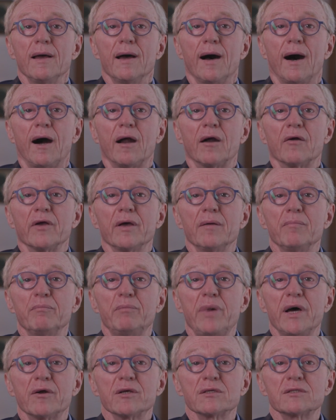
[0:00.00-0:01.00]
are
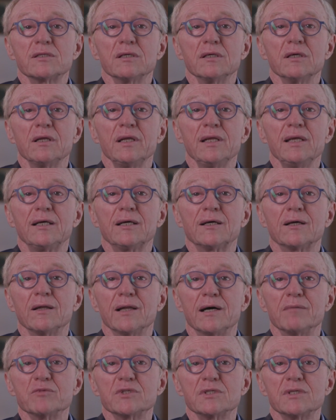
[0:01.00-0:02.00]
embarrassingly
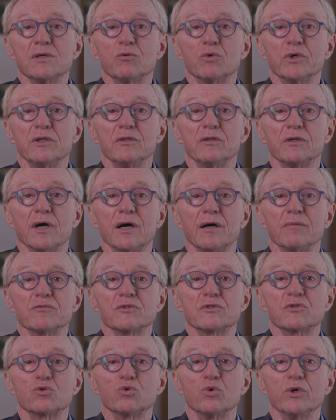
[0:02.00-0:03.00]
clumsy when it
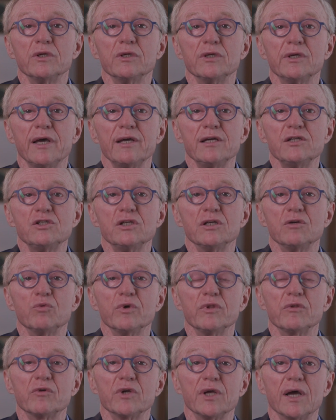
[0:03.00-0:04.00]
comes to engaging
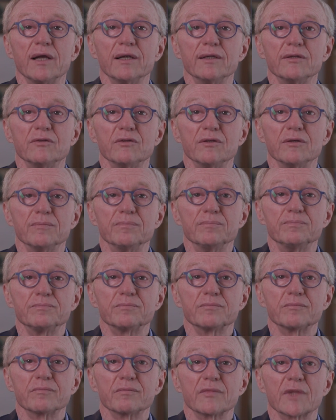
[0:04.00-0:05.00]
with reality.
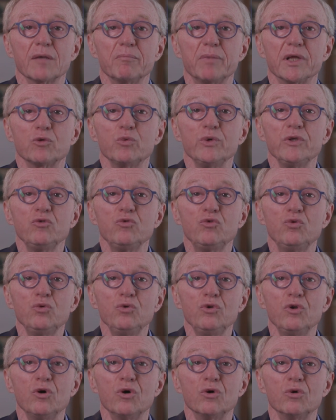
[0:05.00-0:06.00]
But we do
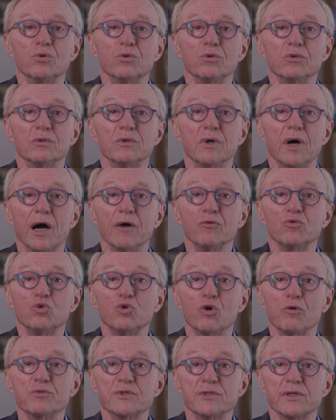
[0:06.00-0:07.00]
know how
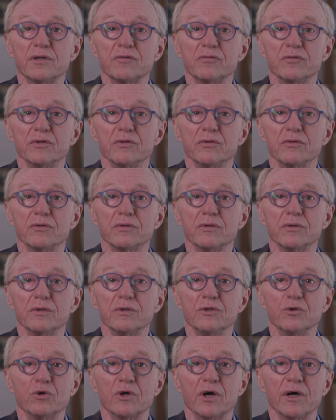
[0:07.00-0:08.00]
to observe it.
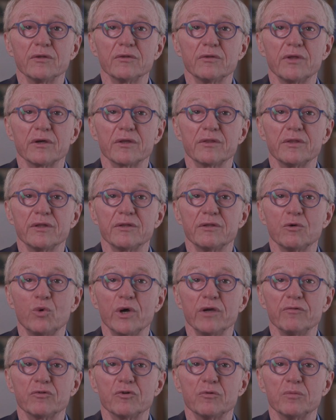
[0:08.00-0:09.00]
You can't take that
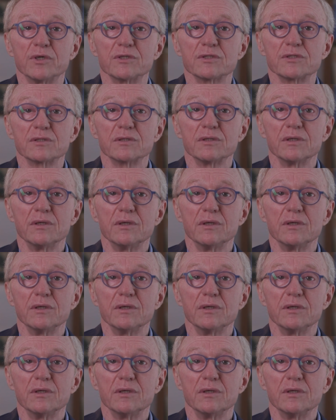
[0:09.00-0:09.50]
away from us.